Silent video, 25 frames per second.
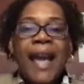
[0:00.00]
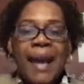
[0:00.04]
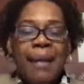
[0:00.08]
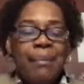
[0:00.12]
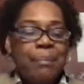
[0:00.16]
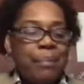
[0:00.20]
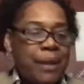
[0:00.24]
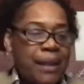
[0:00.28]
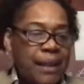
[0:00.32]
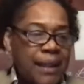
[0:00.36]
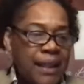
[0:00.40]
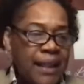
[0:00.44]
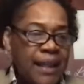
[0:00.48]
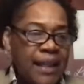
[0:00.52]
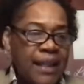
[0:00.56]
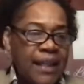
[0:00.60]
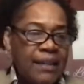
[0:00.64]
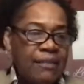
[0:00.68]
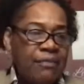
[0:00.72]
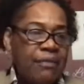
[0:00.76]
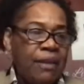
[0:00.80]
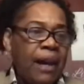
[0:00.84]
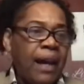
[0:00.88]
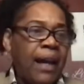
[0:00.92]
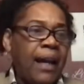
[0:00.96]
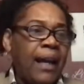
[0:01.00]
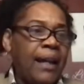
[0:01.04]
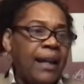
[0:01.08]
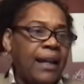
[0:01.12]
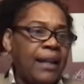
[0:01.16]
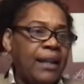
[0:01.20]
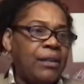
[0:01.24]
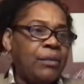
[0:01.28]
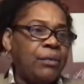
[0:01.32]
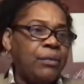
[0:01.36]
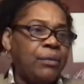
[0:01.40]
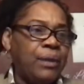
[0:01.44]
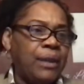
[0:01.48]
and believe.
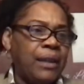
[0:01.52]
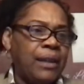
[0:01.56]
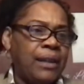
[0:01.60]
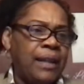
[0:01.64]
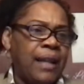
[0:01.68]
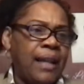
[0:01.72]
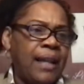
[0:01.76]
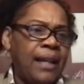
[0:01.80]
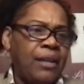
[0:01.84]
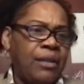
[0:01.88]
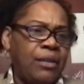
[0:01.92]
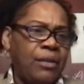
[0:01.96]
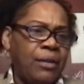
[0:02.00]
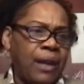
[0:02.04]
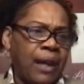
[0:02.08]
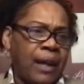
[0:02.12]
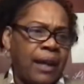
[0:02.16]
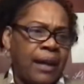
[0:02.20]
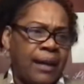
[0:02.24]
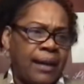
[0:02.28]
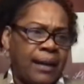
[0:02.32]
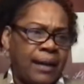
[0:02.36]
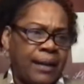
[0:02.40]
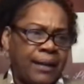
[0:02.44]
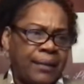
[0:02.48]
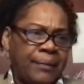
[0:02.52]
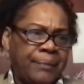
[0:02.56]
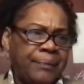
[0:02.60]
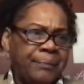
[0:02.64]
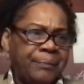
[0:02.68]
Hallelujah. Thank you, God.